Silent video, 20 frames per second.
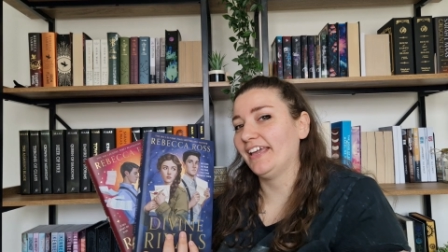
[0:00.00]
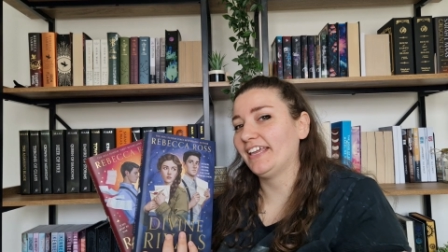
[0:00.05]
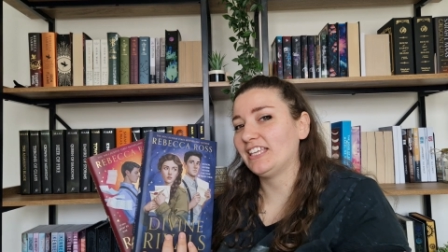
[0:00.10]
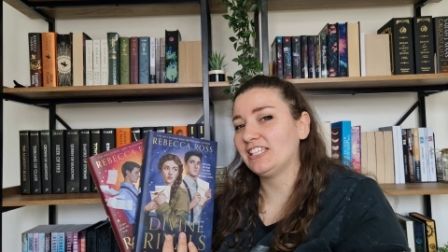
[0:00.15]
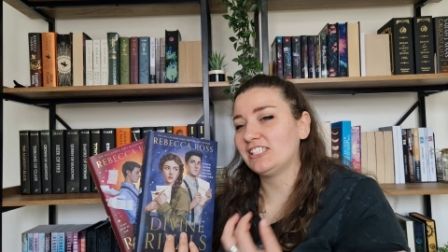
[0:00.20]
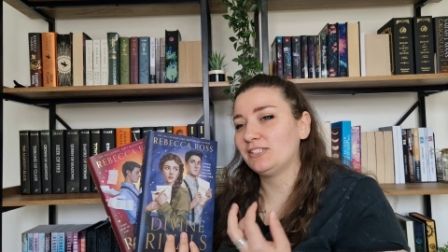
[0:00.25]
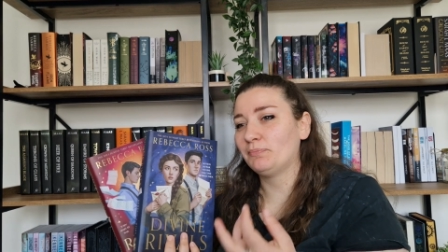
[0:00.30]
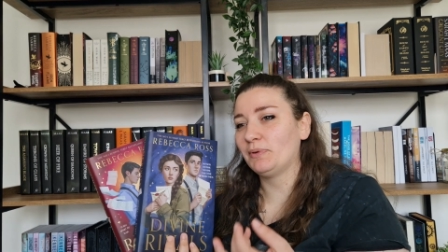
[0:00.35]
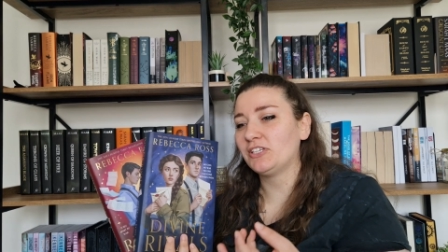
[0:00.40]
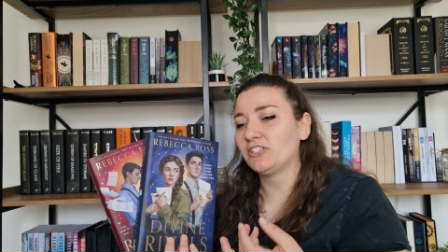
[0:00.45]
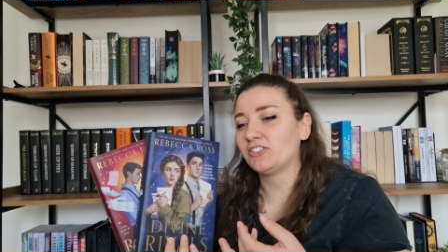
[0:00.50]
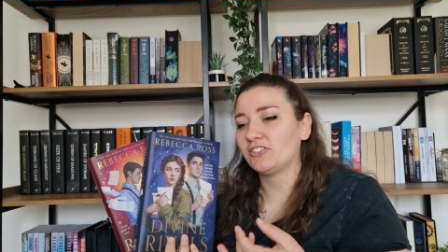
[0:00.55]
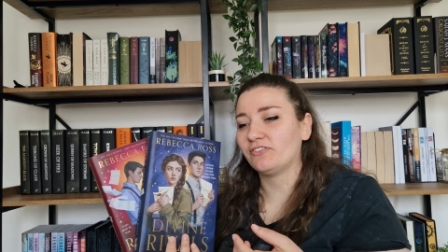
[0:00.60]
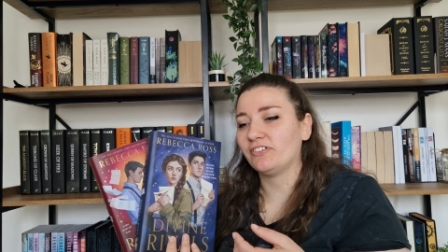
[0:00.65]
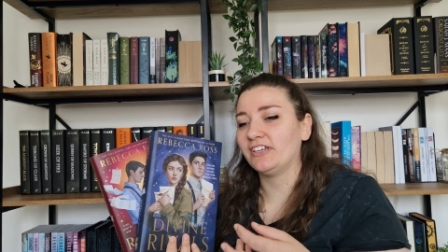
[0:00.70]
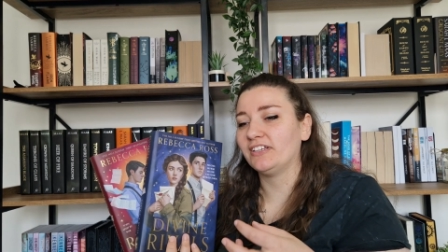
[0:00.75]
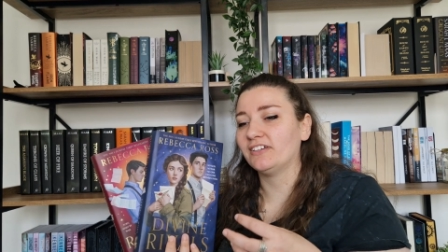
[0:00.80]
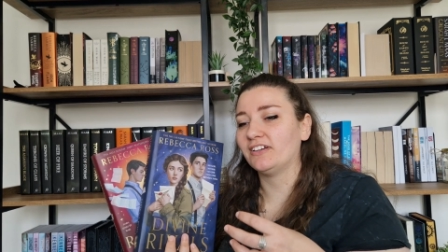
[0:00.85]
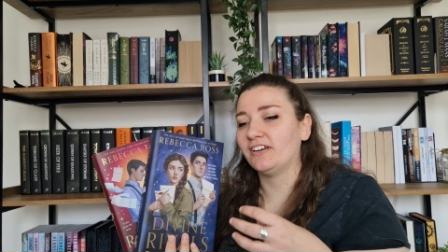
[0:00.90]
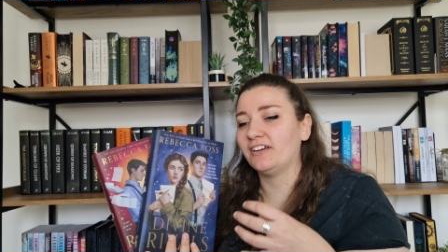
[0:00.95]
Like he's
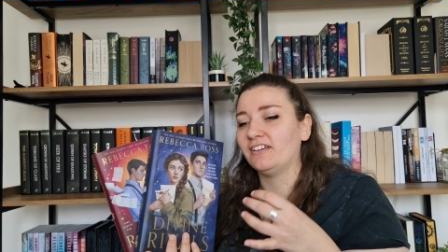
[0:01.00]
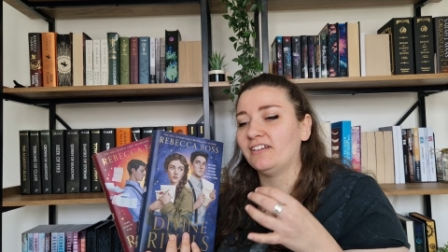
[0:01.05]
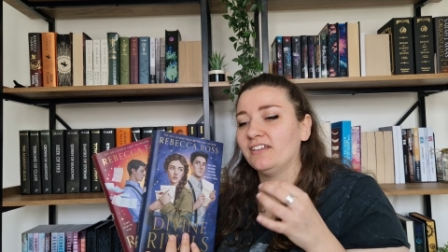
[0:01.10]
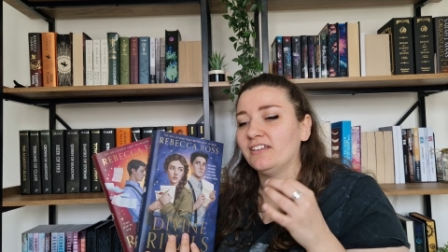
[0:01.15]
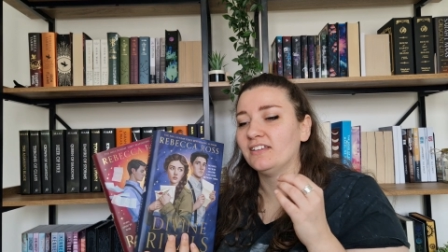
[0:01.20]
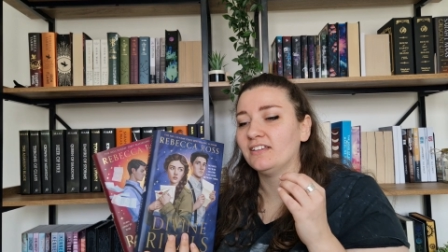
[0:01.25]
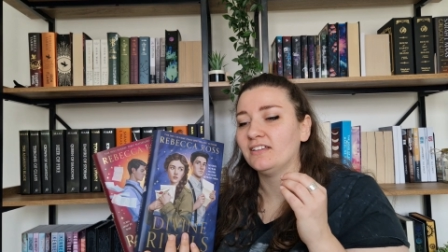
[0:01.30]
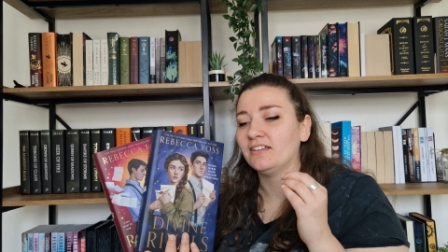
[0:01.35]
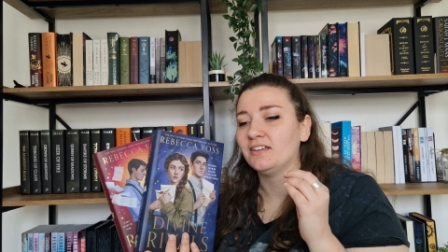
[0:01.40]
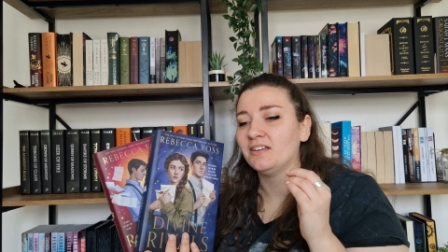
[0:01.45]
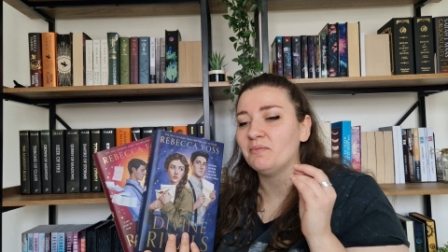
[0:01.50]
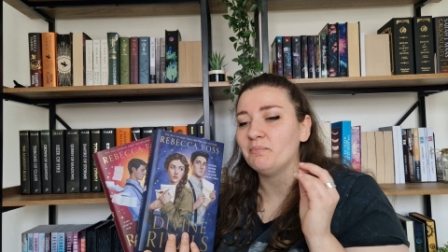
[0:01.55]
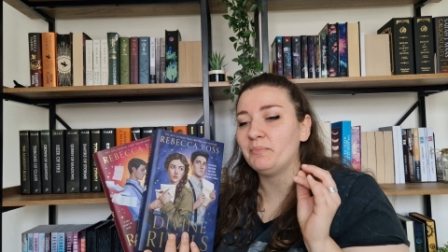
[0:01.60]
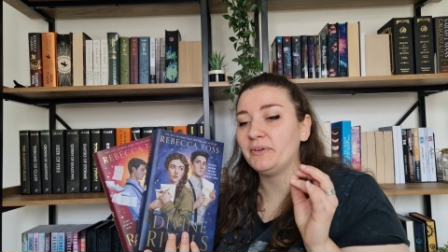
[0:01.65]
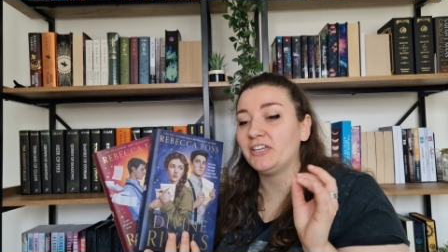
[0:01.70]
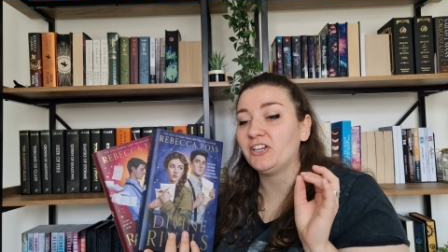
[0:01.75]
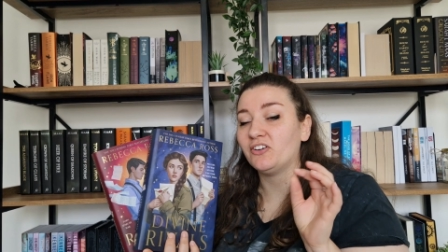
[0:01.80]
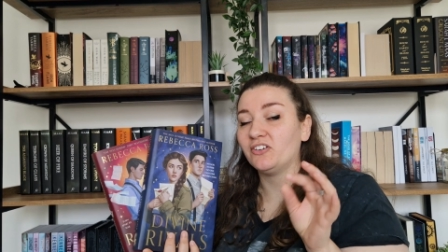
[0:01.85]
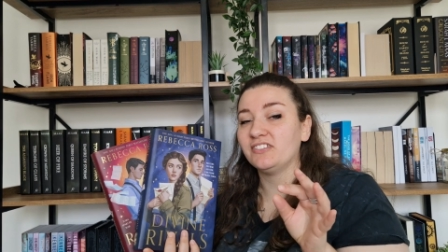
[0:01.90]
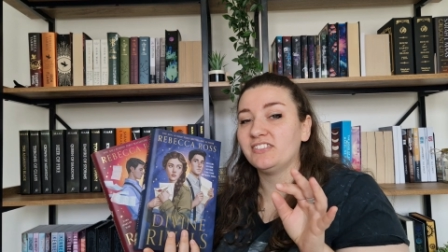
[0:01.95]
pestering her
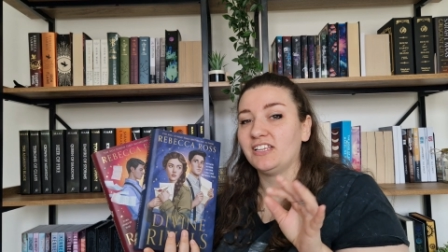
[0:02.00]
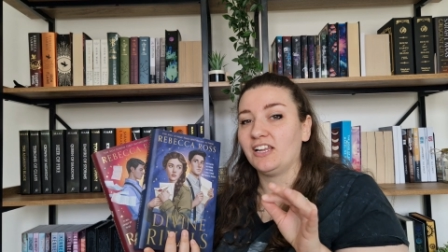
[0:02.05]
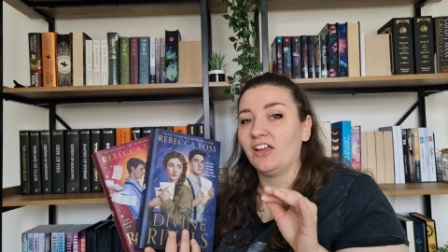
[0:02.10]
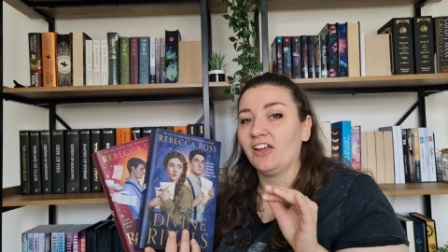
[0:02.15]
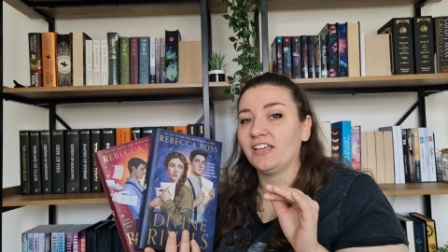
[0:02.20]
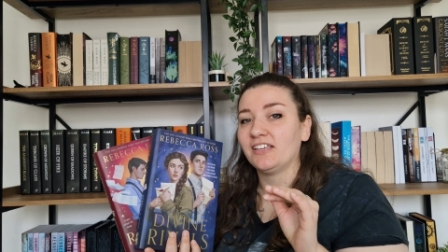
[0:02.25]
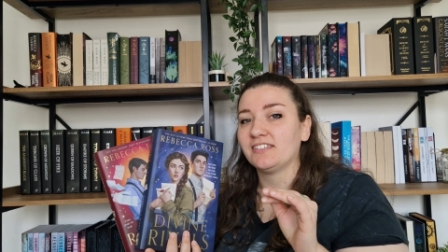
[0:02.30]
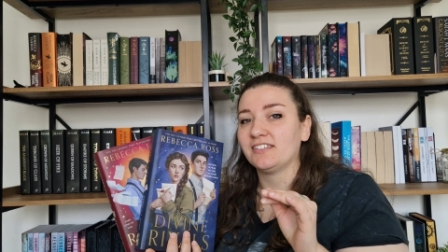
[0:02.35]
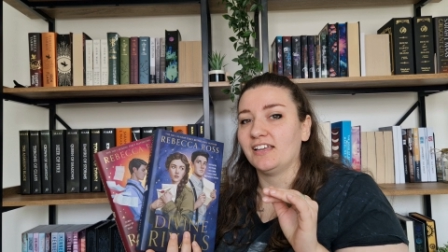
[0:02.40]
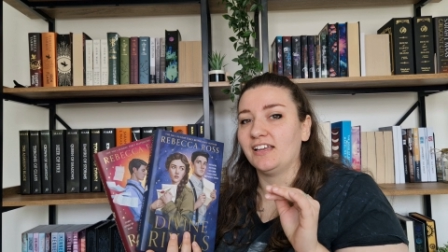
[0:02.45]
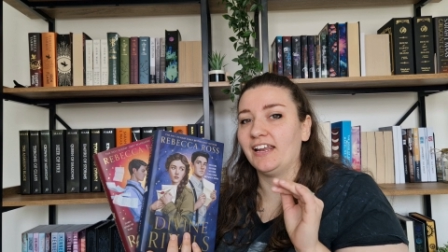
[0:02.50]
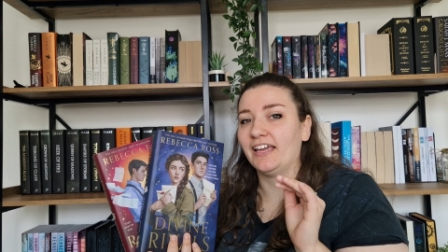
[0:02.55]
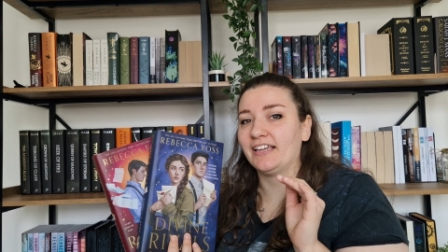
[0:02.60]
because he likes her,